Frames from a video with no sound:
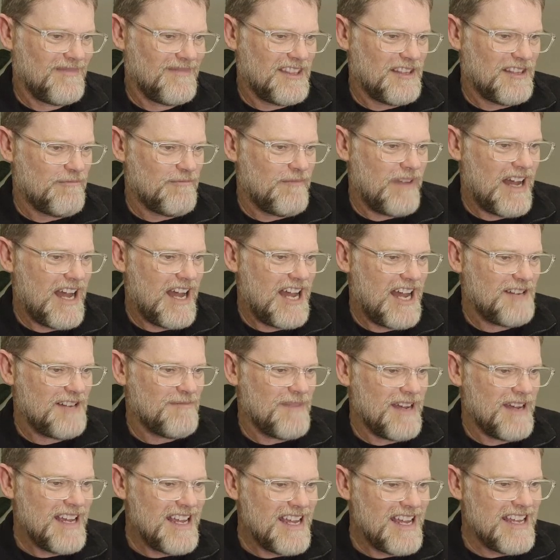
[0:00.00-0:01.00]
The banh
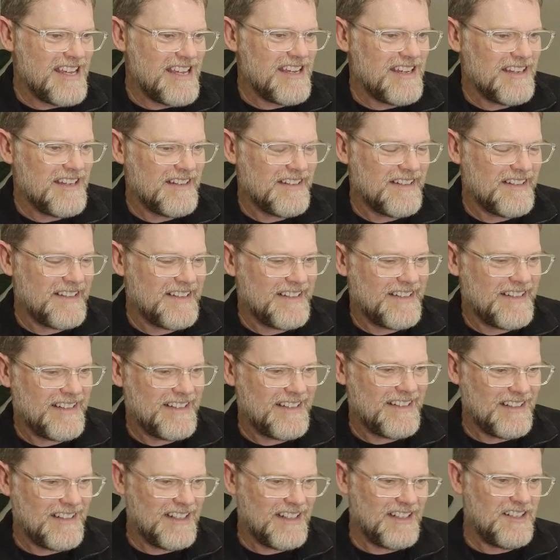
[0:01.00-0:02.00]
mi. I
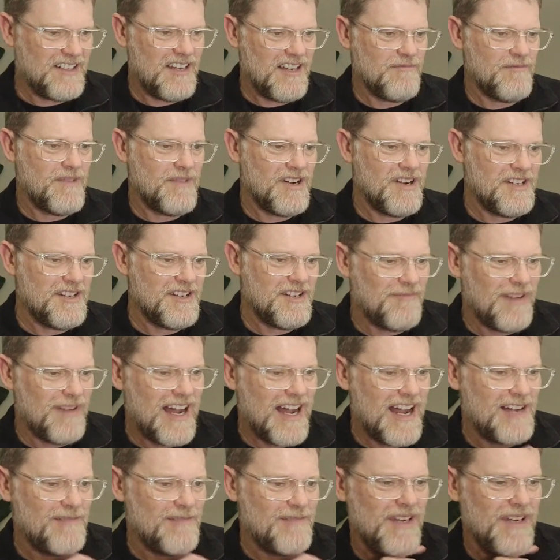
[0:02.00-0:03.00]
don't mind a
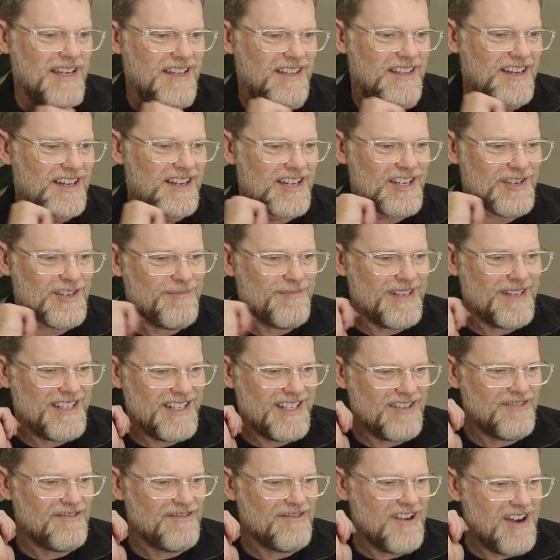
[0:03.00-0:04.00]
banh mi though, but
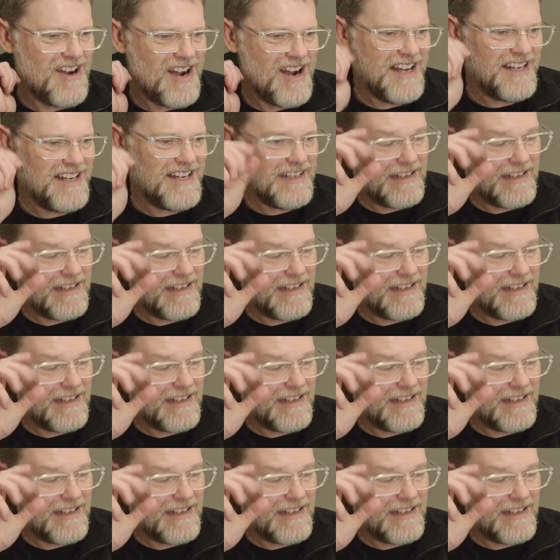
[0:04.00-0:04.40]
you're right.